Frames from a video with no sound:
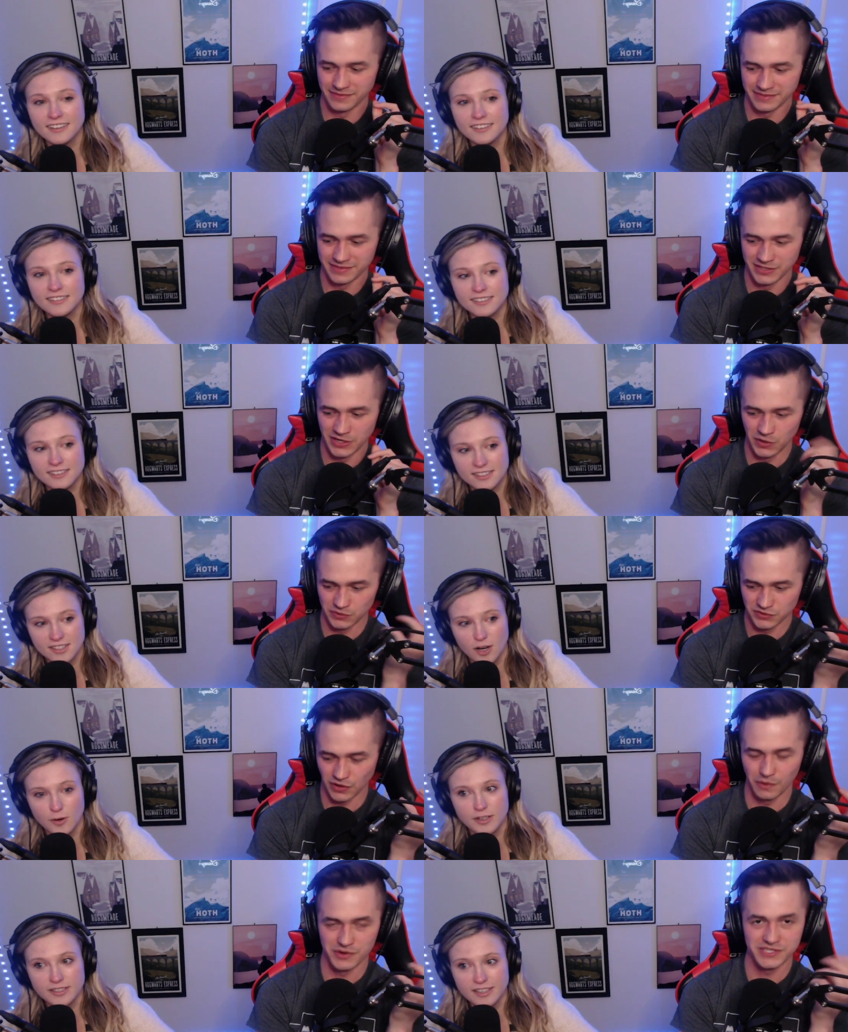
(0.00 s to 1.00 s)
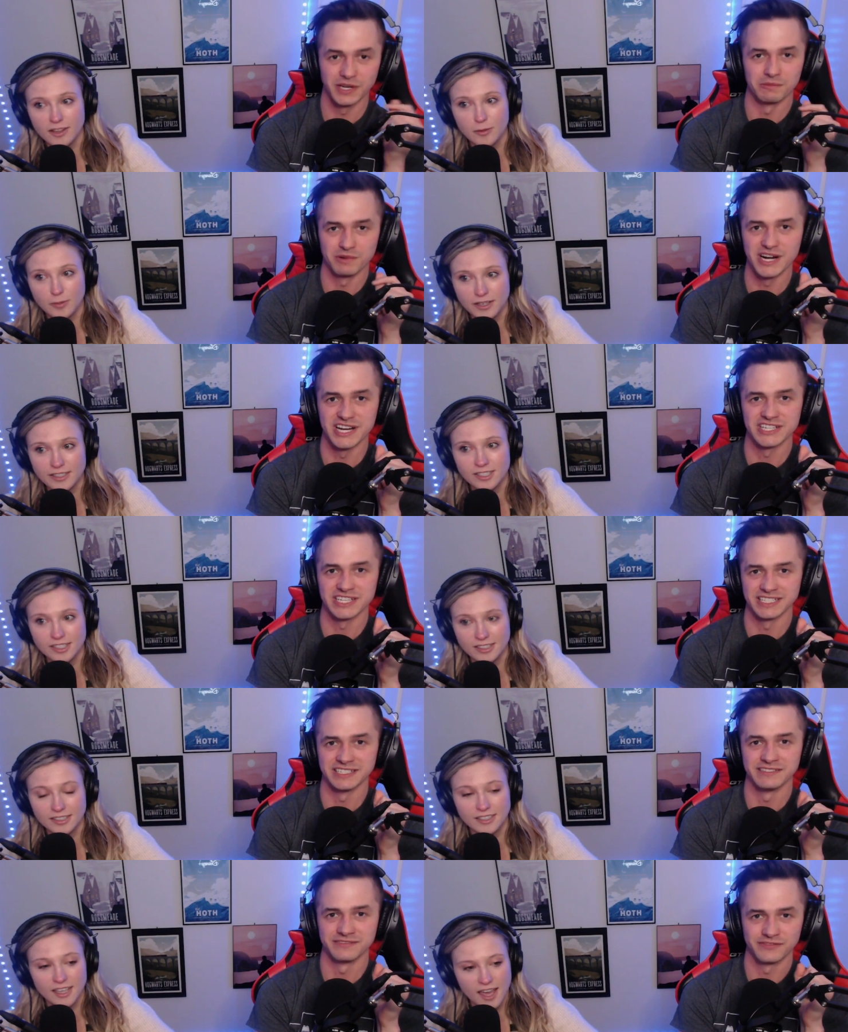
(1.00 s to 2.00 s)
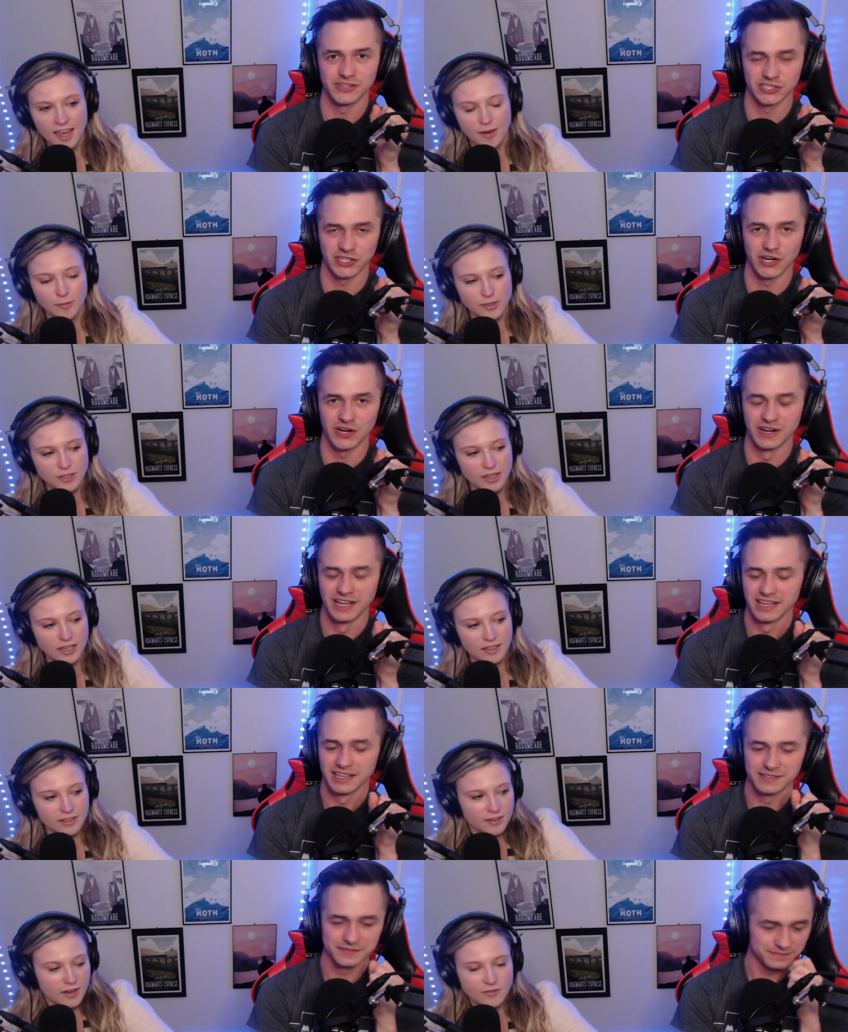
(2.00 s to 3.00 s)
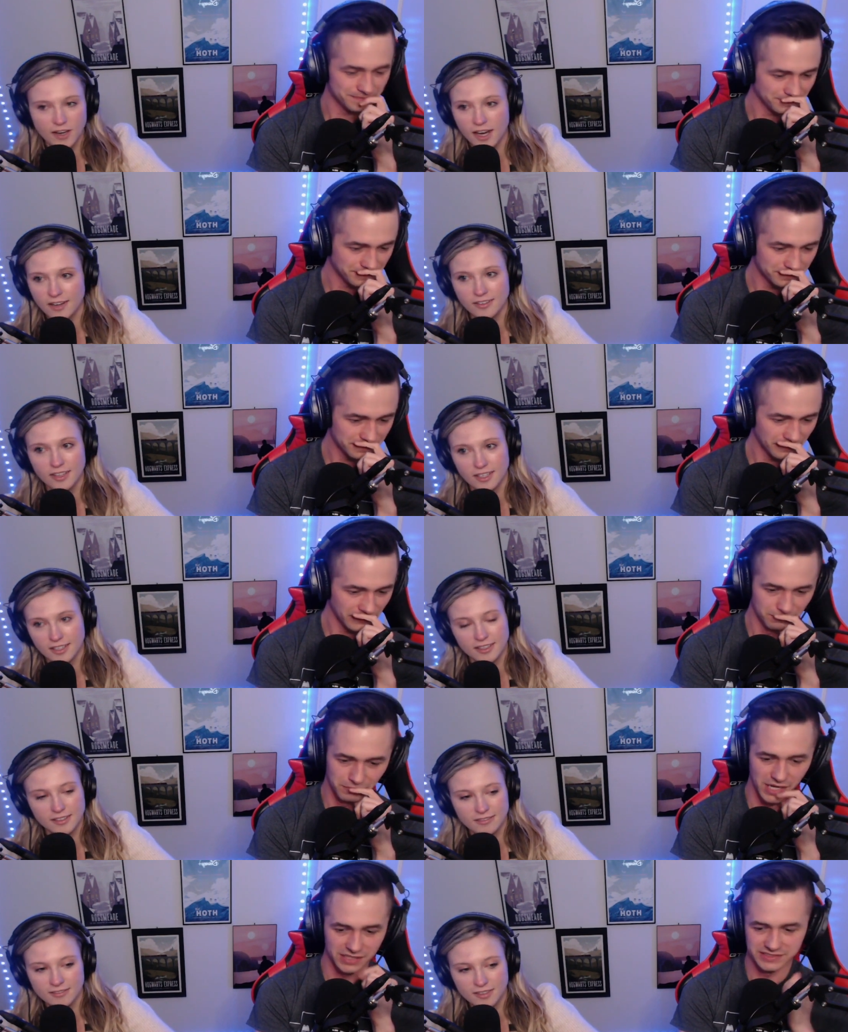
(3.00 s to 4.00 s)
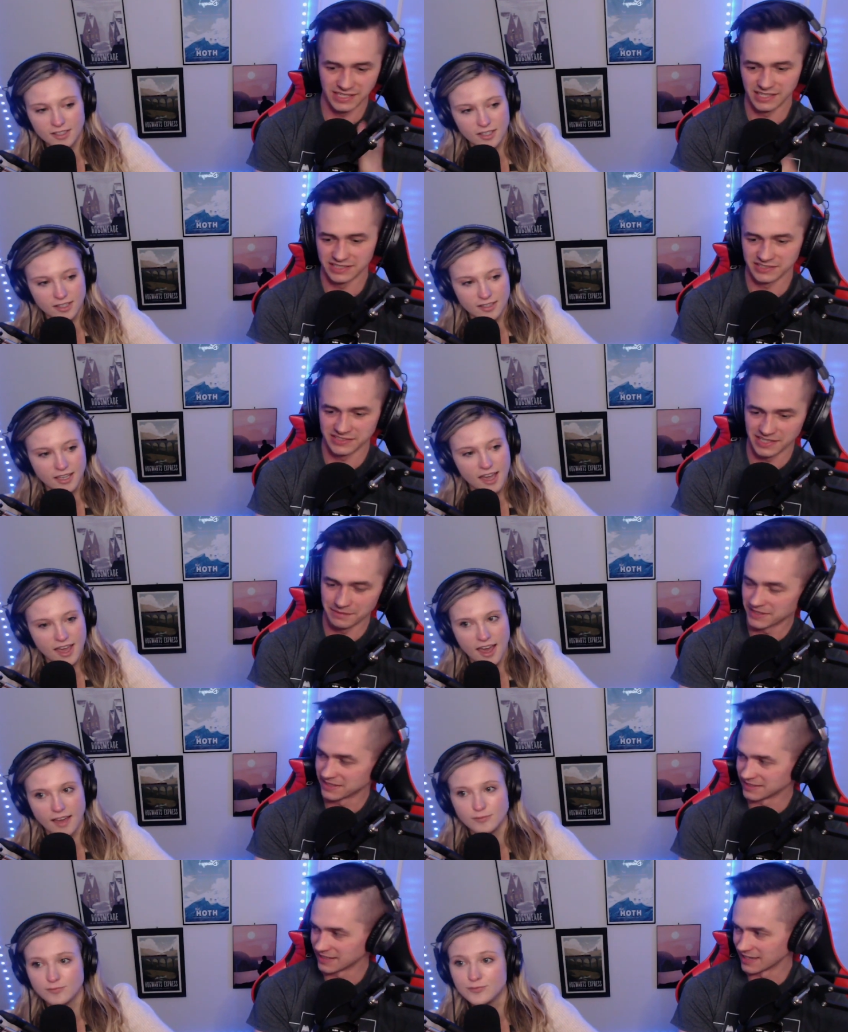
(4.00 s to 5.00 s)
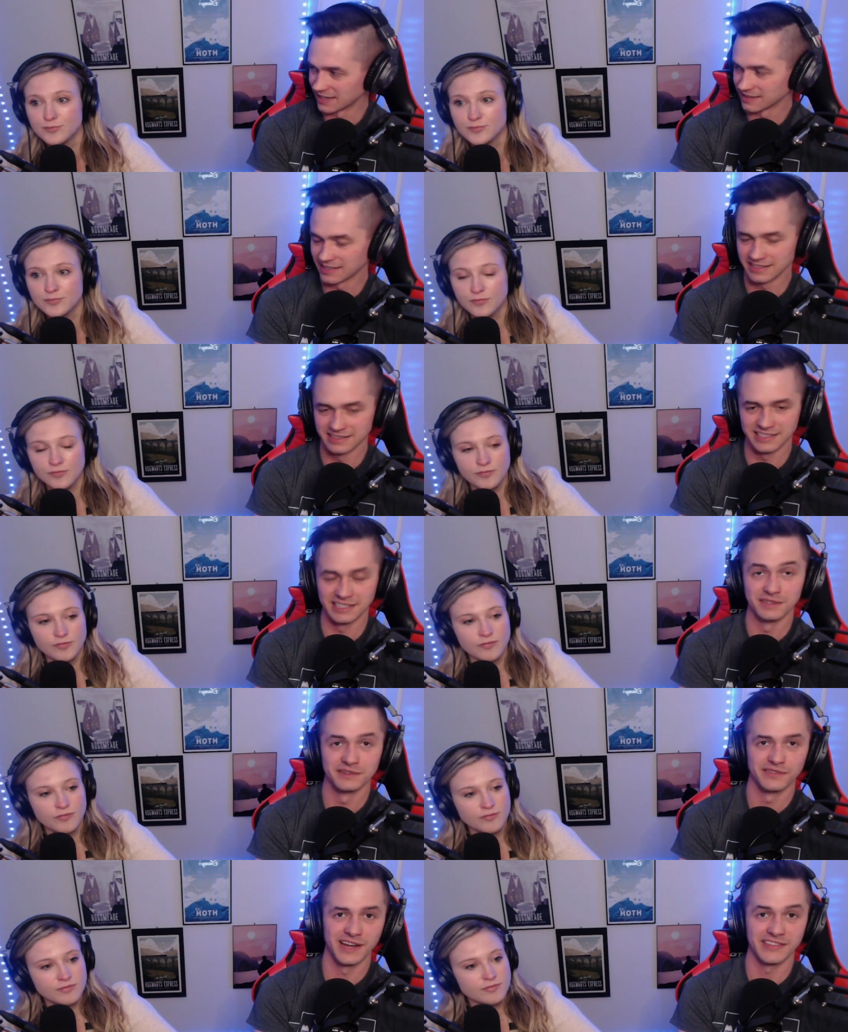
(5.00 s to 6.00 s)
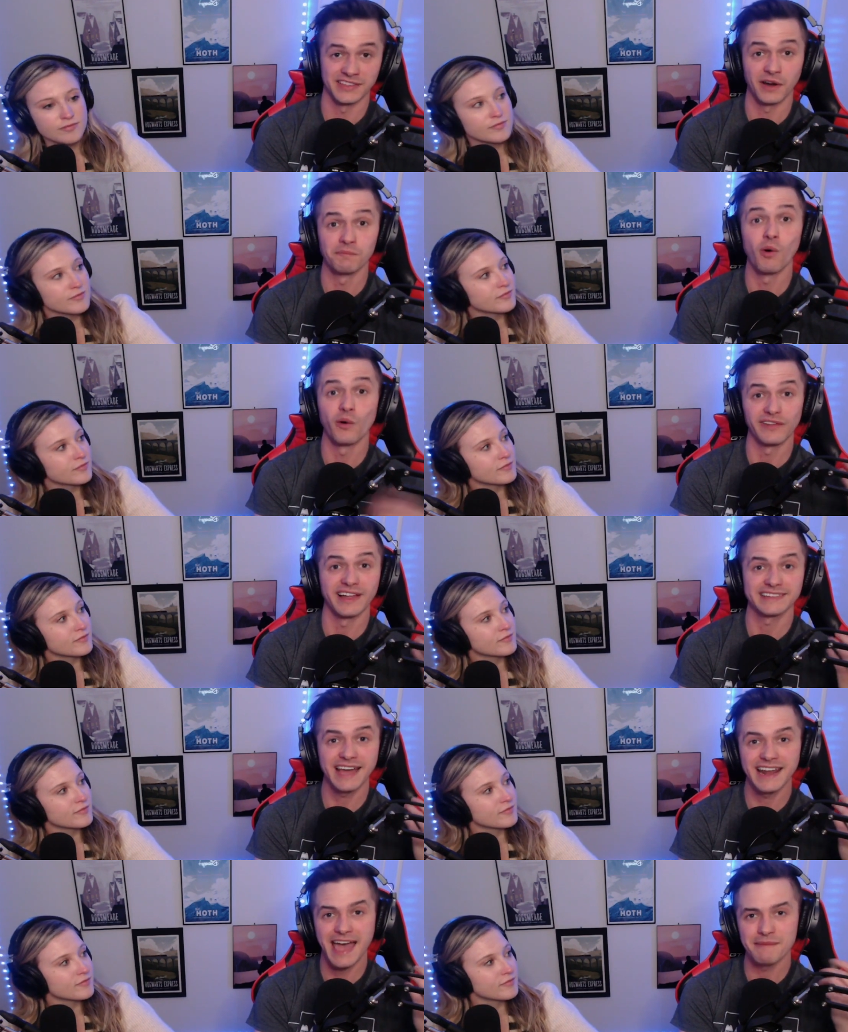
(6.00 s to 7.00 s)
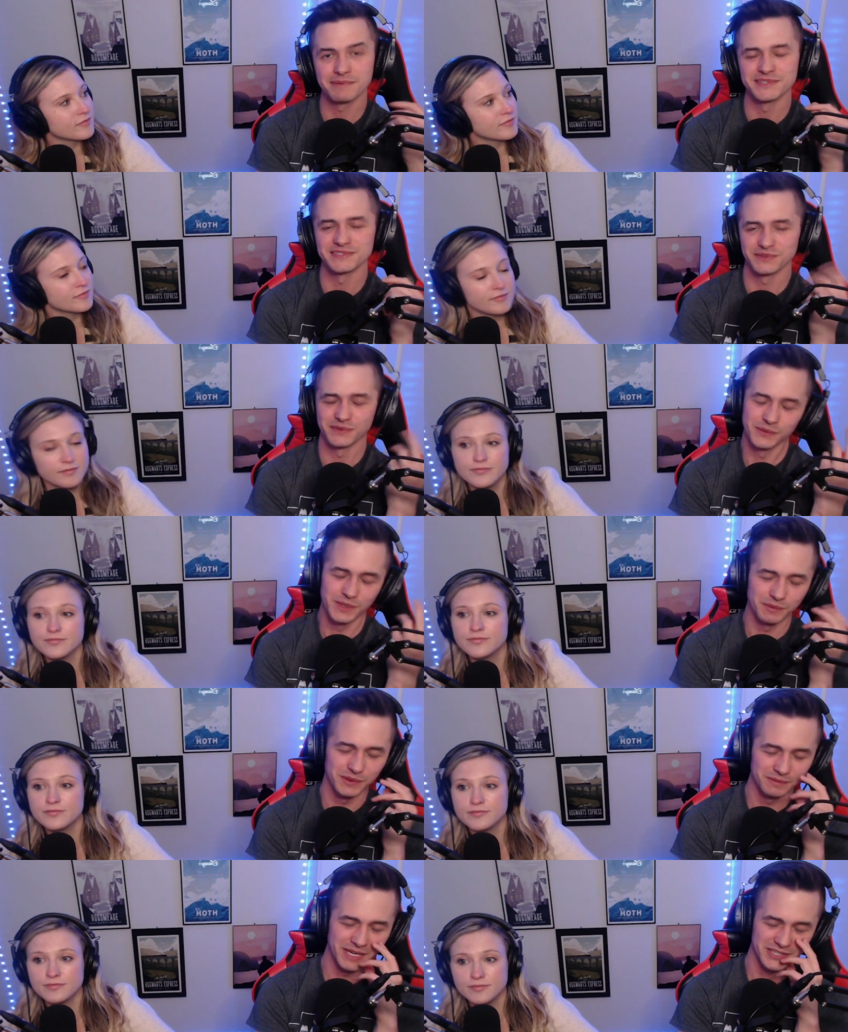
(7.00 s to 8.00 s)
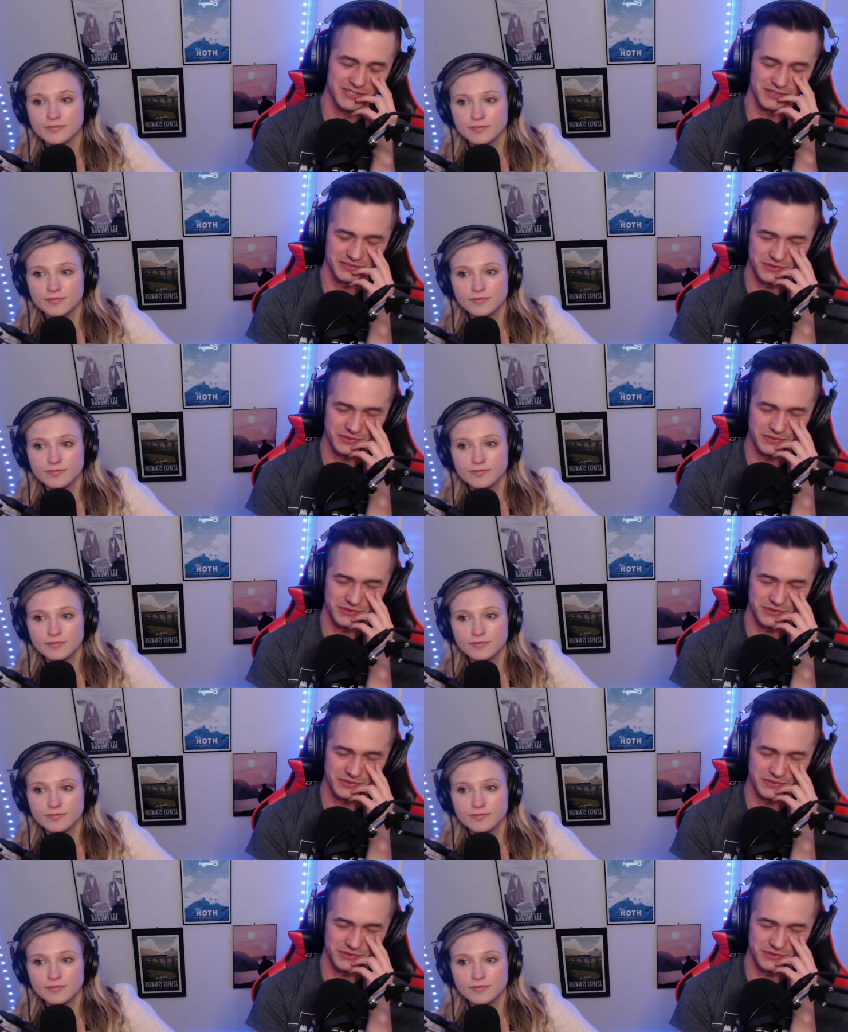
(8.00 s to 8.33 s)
Speaker 1: you know Star, Star Wars, Celebration. Celebration. Yeah, sure. we'll do like
Speaker 2: a, a VOD or like a
Speaker 1: montage or yeah. something. Yeah, and you know if anything important like that happens, we will make sure to